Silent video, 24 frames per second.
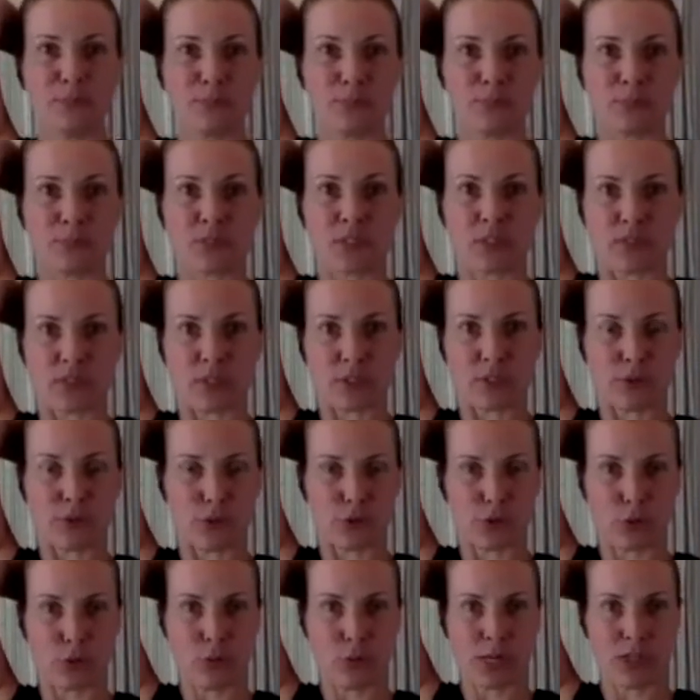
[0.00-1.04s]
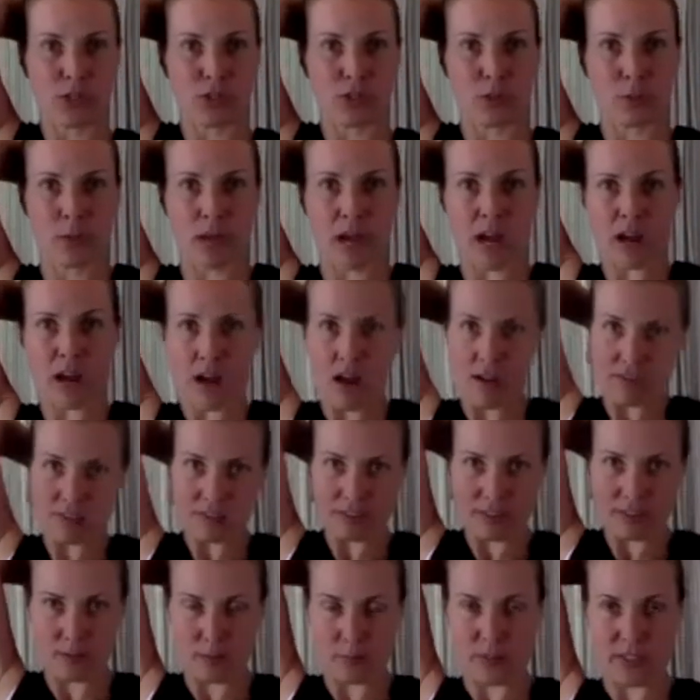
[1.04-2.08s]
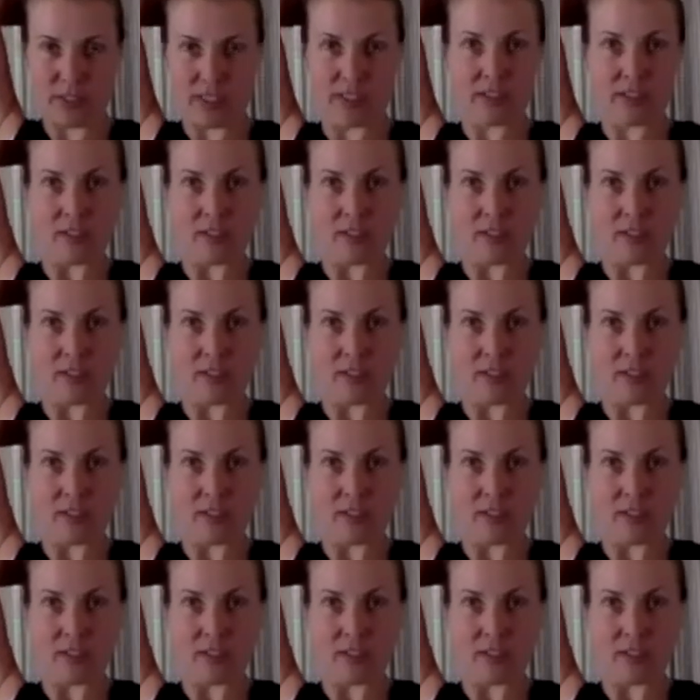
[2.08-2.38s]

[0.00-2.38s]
So if it's too much, you back off a little bit.